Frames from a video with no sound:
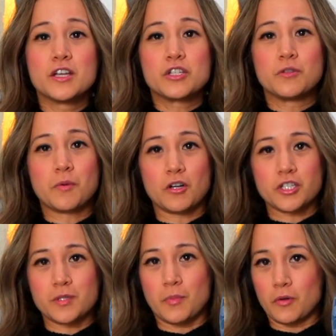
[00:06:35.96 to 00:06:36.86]
to
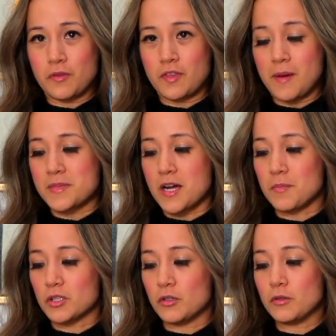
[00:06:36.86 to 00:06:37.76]
purchase both of them down
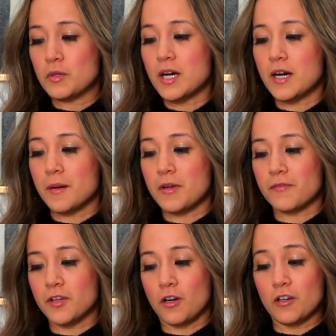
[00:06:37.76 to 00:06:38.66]
below.
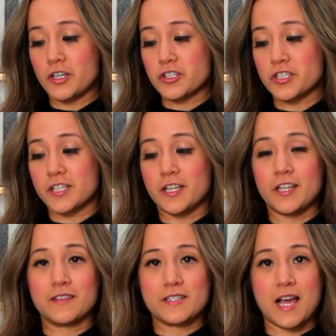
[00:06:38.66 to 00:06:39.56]
If y'all are interested
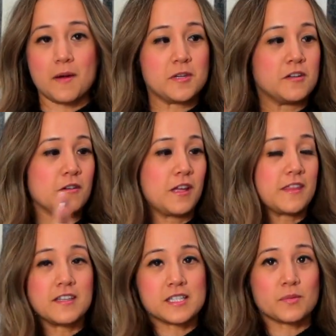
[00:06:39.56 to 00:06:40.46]
in the Tabby or
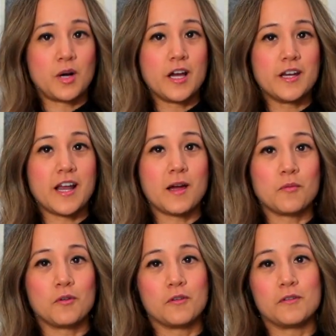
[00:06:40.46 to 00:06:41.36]
like this one, I
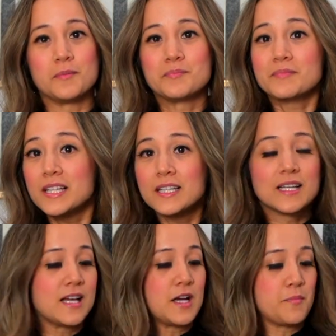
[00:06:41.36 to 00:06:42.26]
will
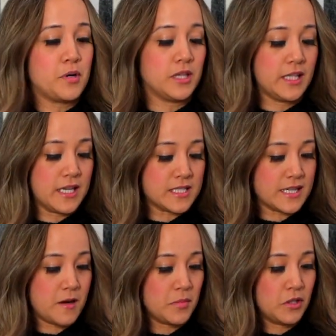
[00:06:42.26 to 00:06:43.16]
put links
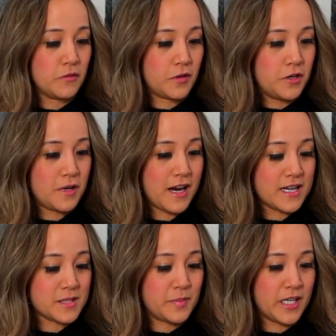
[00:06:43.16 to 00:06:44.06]
down below for you
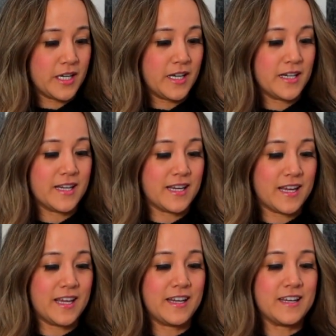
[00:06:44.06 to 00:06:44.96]
guys. But
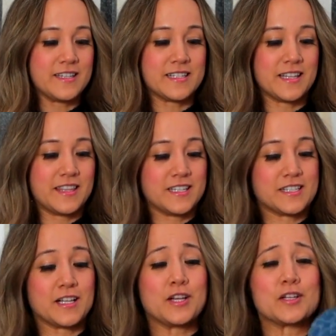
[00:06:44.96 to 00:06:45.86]
it is
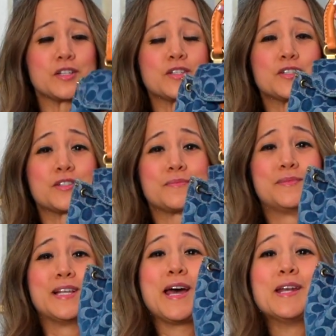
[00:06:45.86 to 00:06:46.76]
this
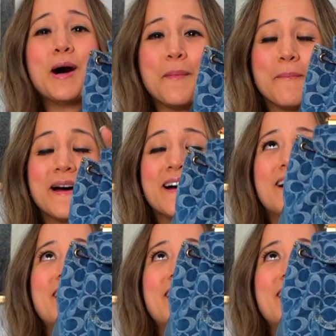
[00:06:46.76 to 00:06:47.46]
denim